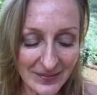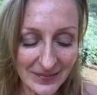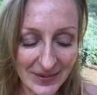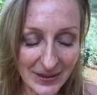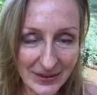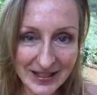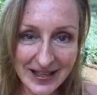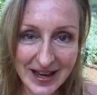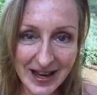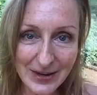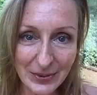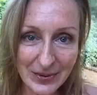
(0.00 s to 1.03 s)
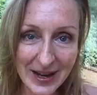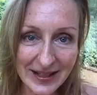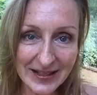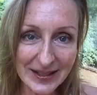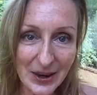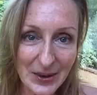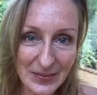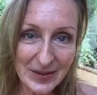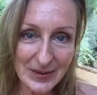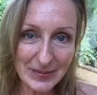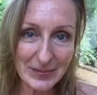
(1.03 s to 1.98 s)
there was a night where we had so
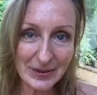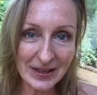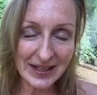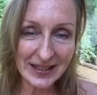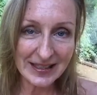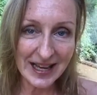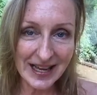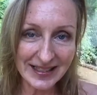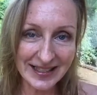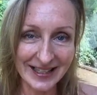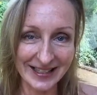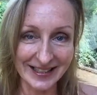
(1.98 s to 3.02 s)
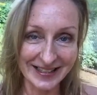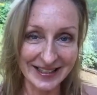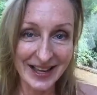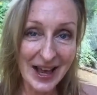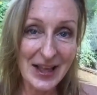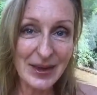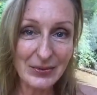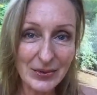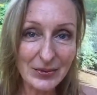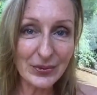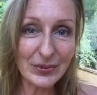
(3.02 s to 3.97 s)
many people that attended that
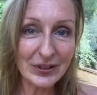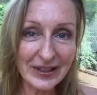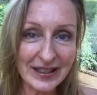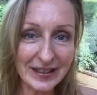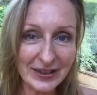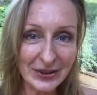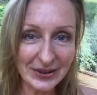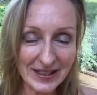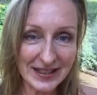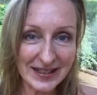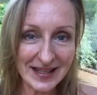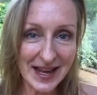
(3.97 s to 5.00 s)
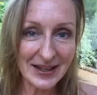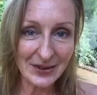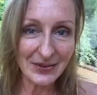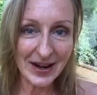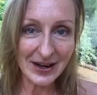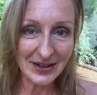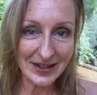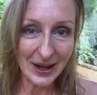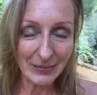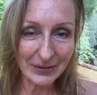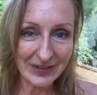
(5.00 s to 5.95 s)
we were really literally standing right on top of